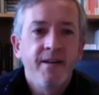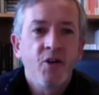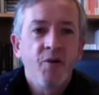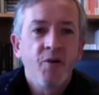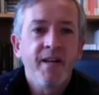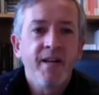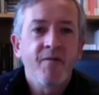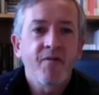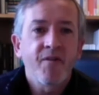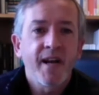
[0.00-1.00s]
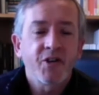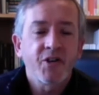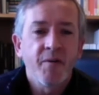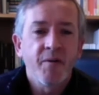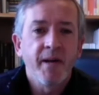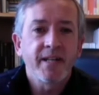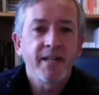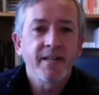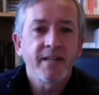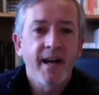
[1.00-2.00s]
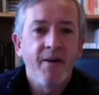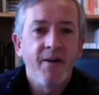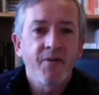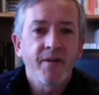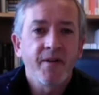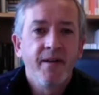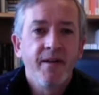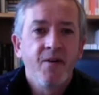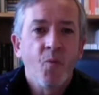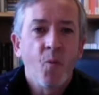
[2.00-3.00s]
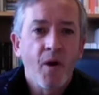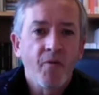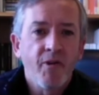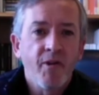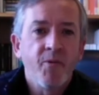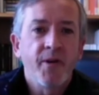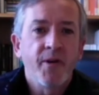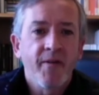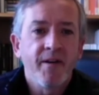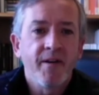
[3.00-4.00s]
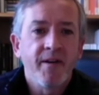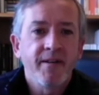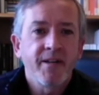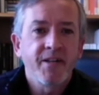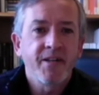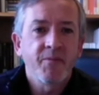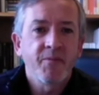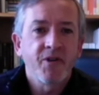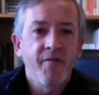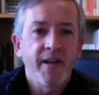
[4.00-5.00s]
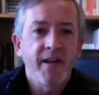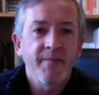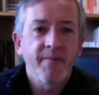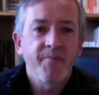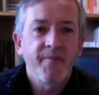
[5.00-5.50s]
could be the inflection that makes it sound one rhythm or another. Can you see what I'm driving at?